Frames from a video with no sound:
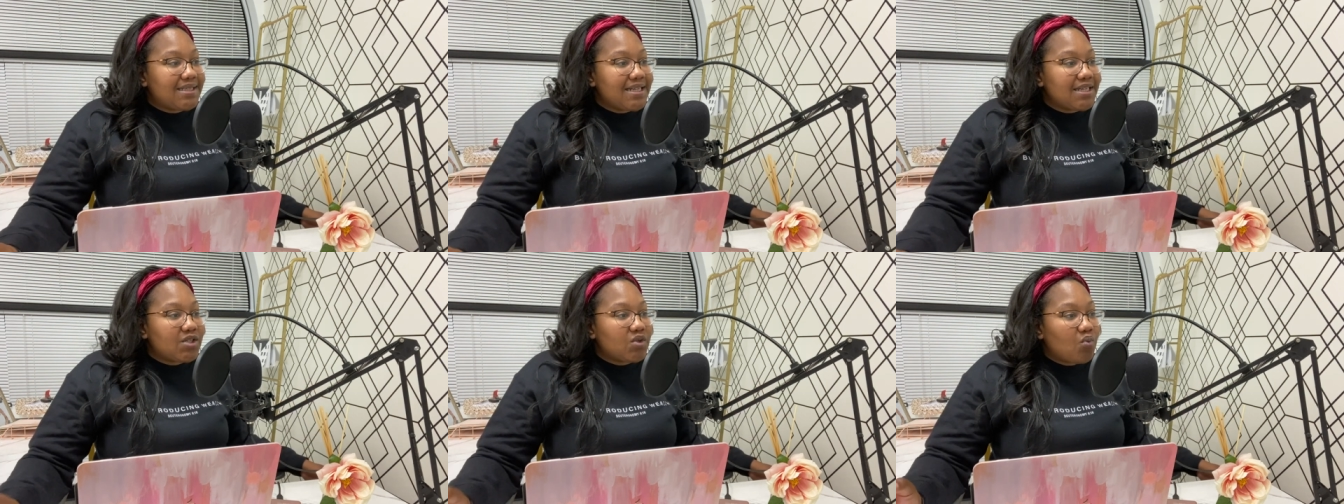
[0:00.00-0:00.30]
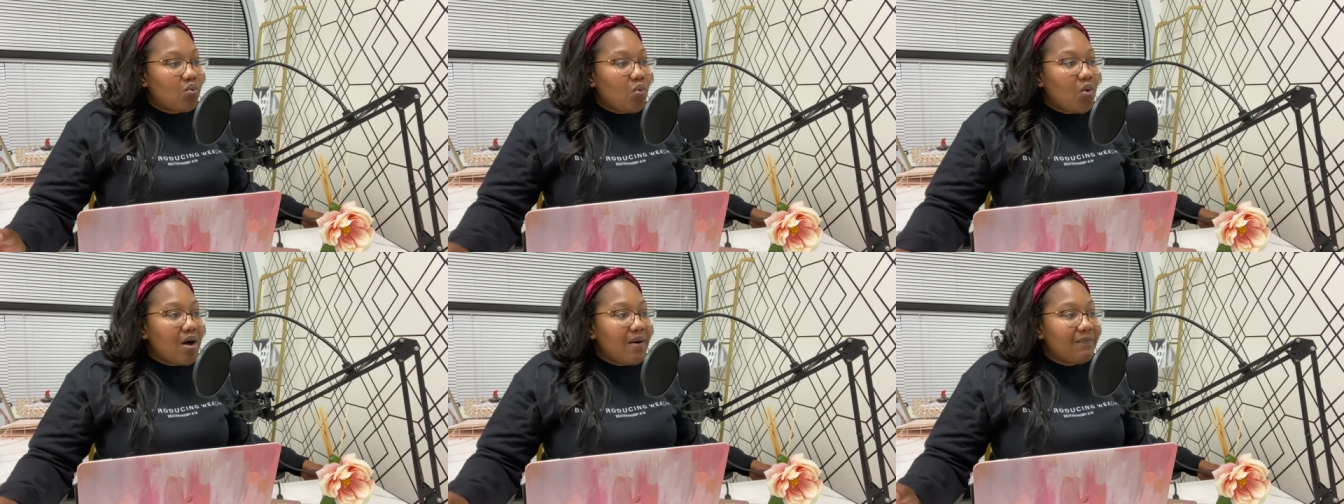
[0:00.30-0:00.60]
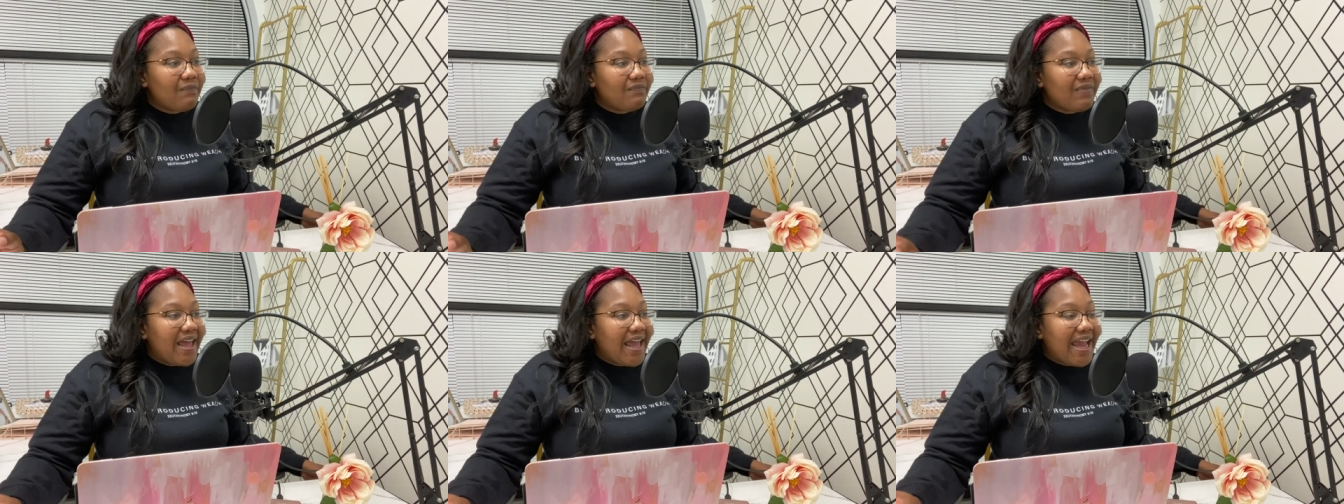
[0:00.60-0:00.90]
this
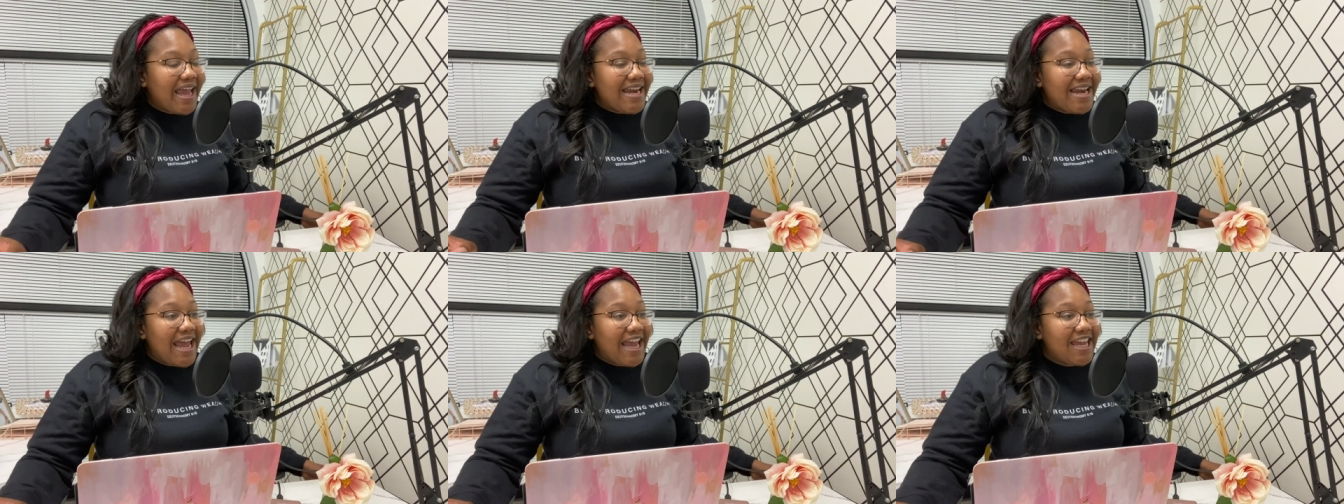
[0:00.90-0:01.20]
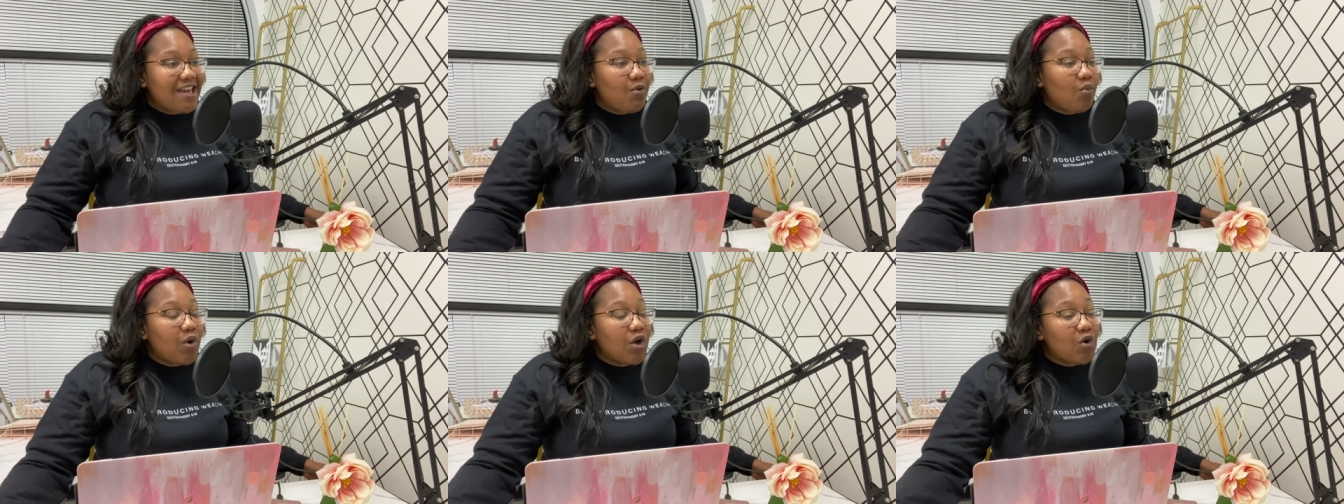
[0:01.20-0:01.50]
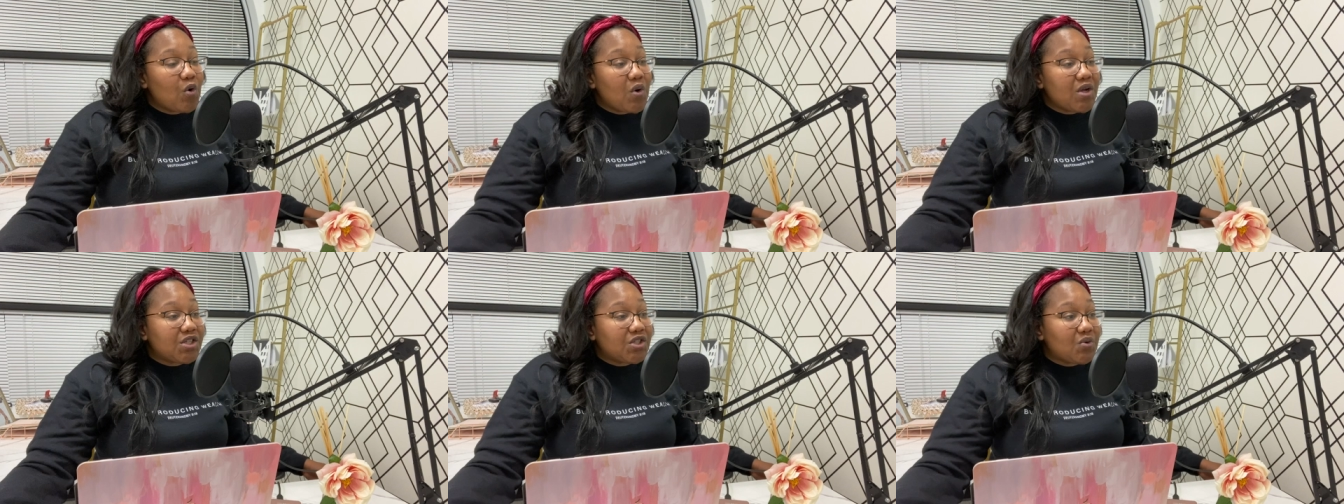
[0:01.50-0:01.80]
one thing, and that he went
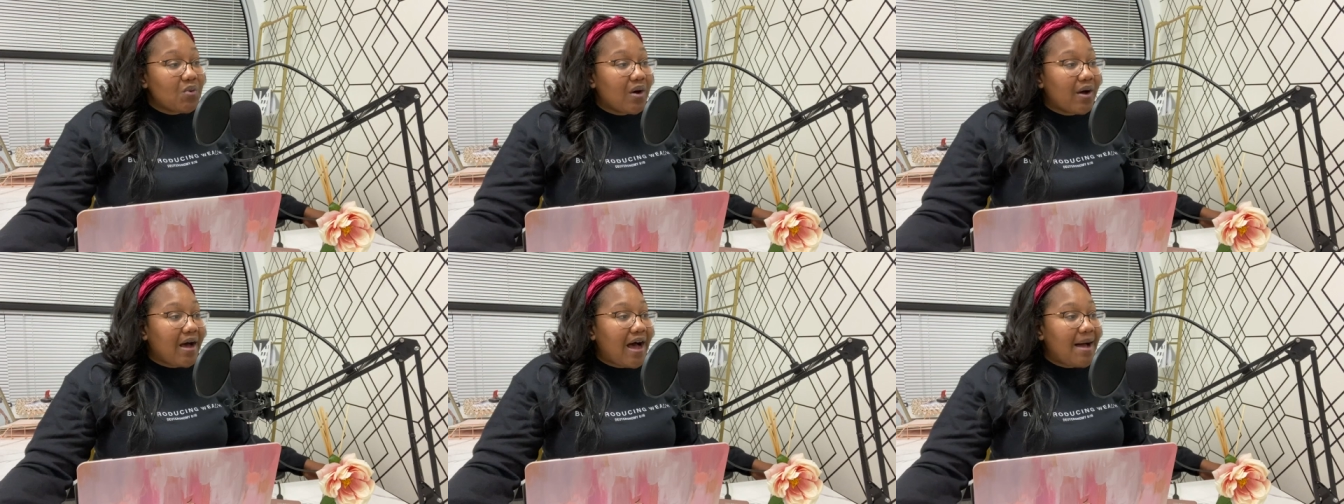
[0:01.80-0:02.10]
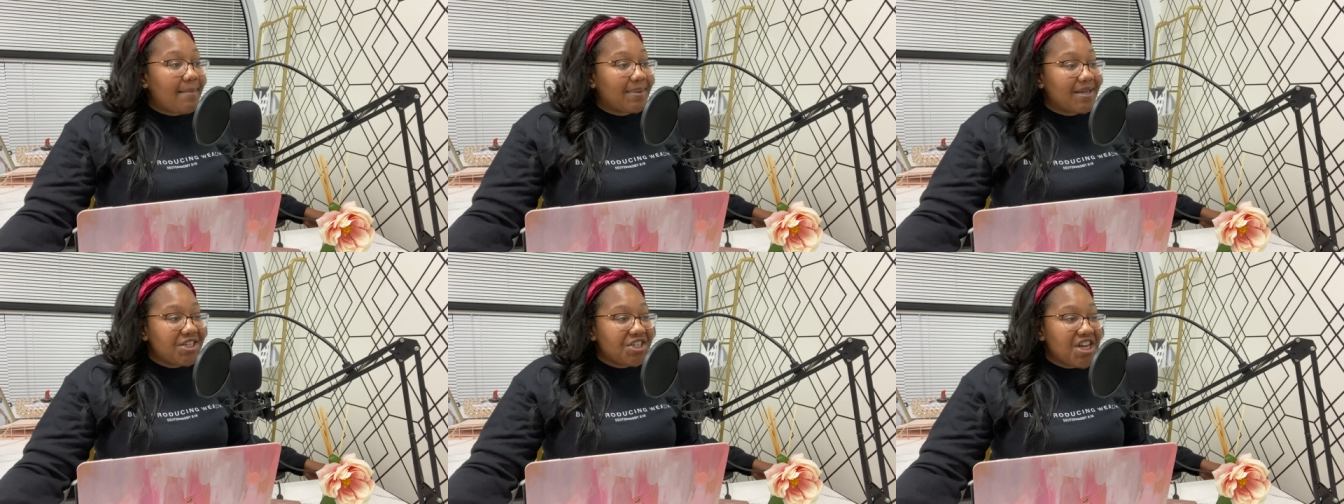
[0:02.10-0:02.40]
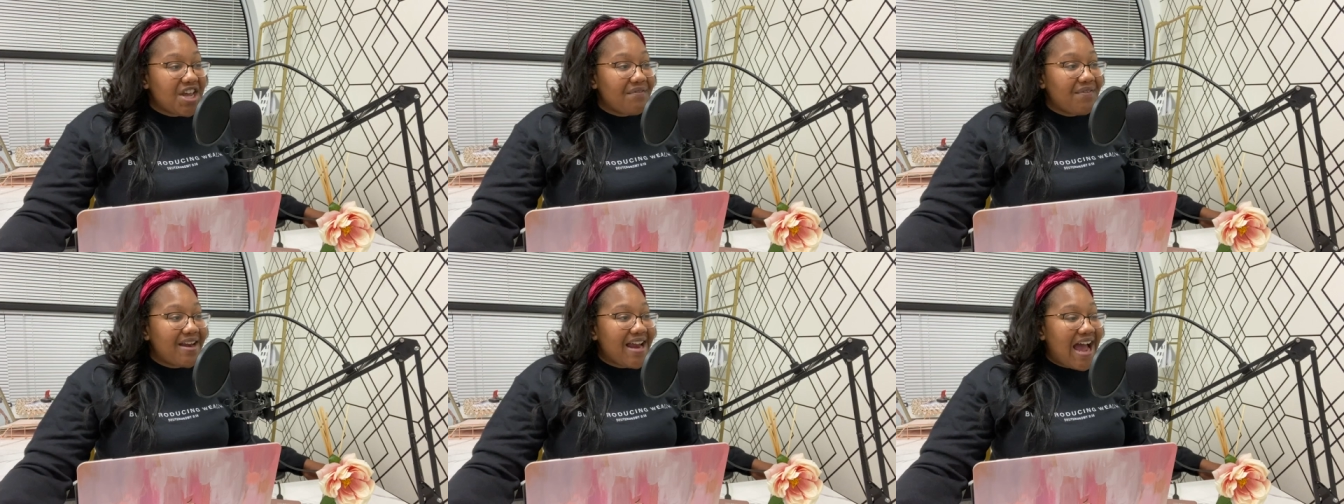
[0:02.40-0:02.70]
on to accomplish
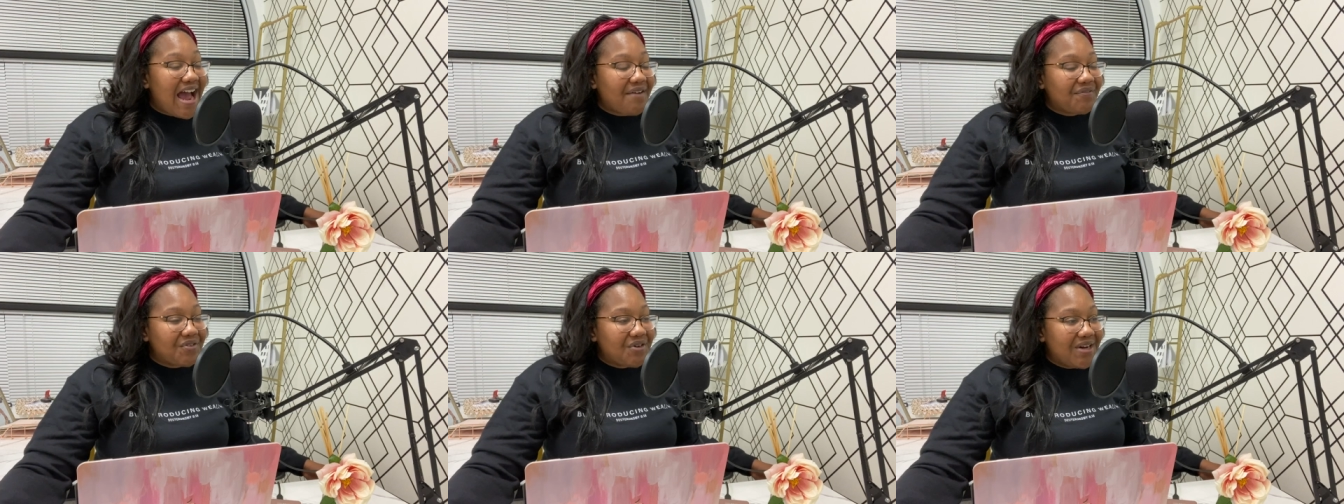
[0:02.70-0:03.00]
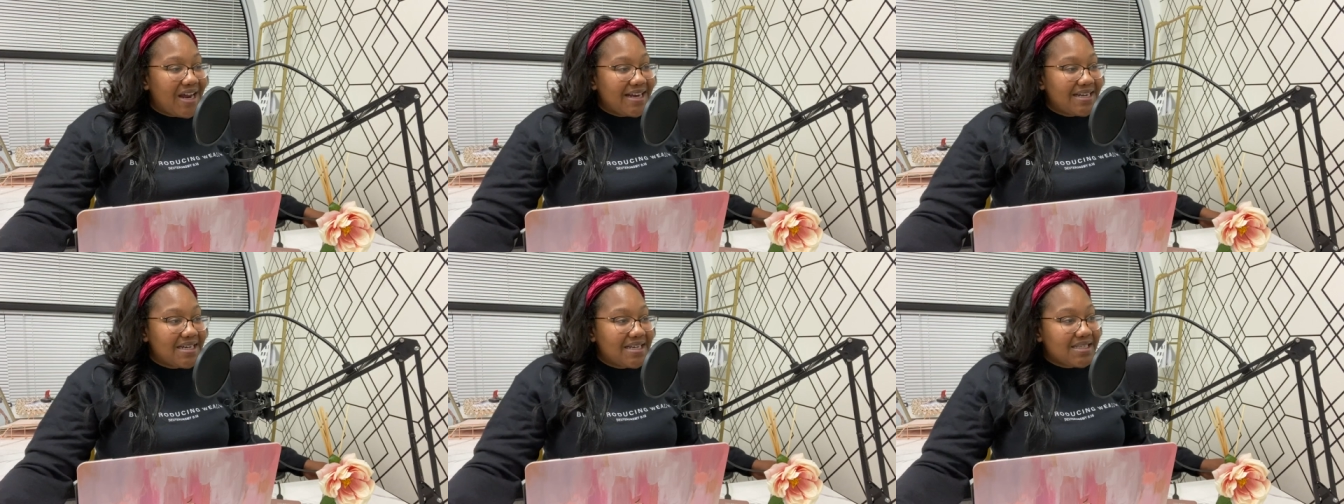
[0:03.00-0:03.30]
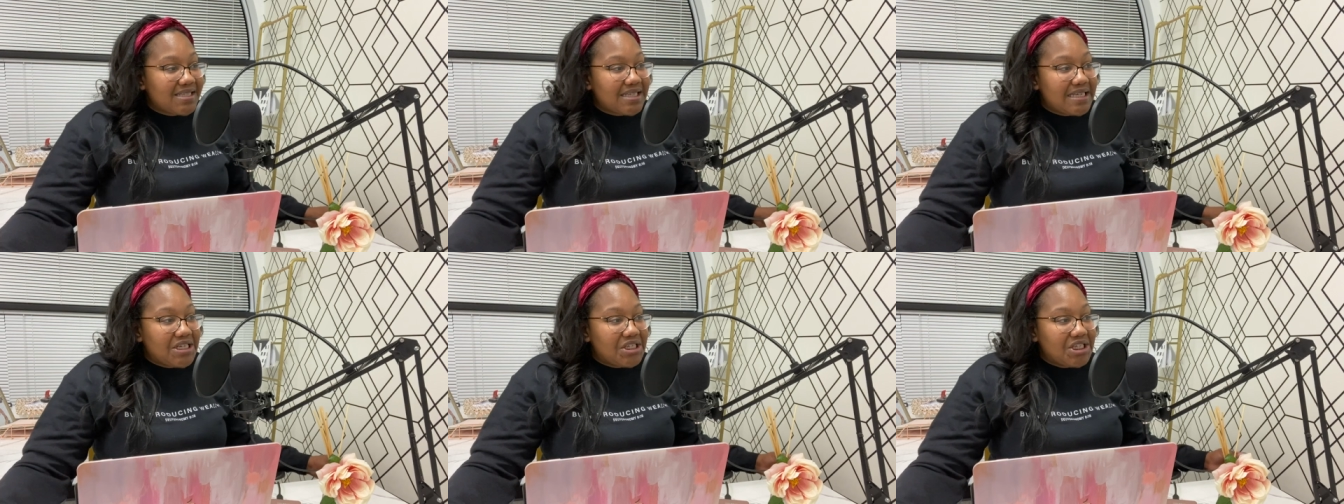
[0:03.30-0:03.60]
even after that
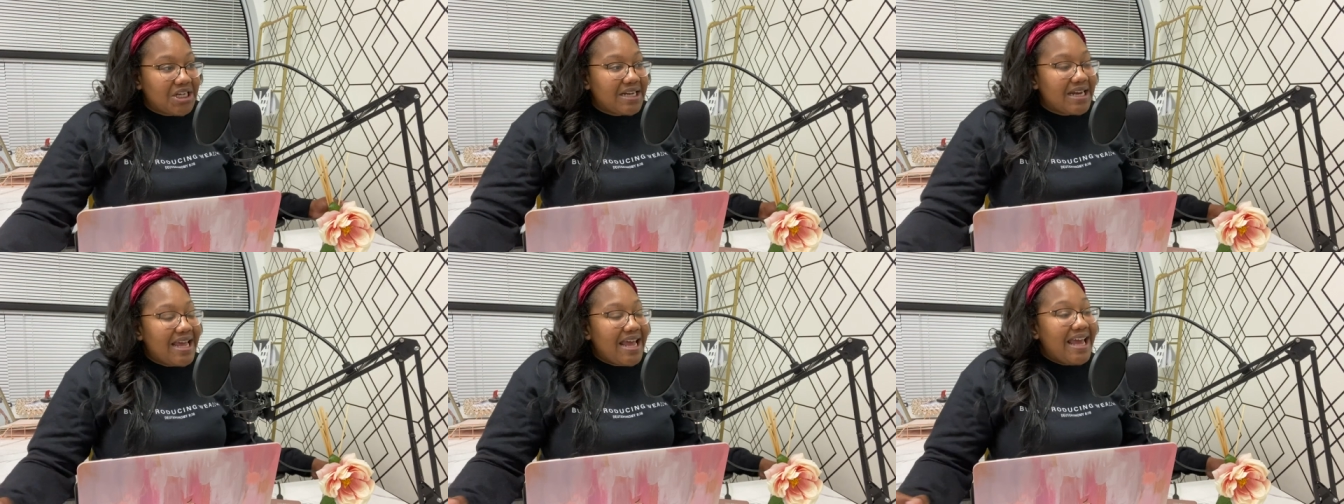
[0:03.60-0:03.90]
decision,